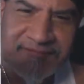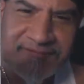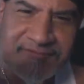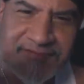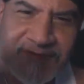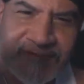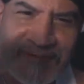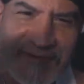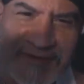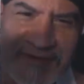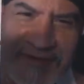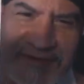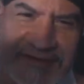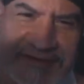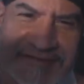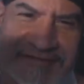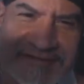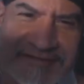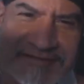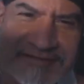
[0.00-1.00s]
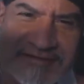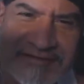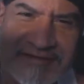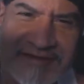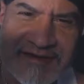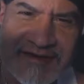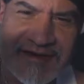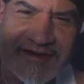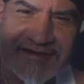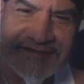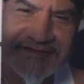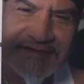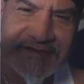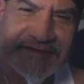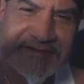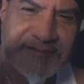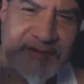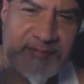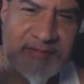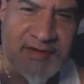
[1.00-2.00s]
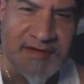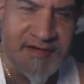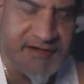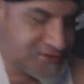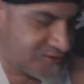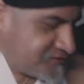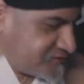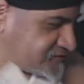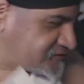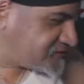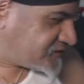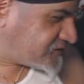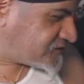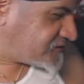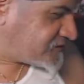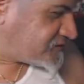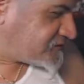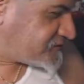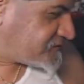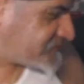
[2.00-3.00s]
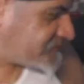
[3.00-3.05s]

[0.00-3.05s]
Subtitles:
Remember this, guys? The Milpitas Youth Center.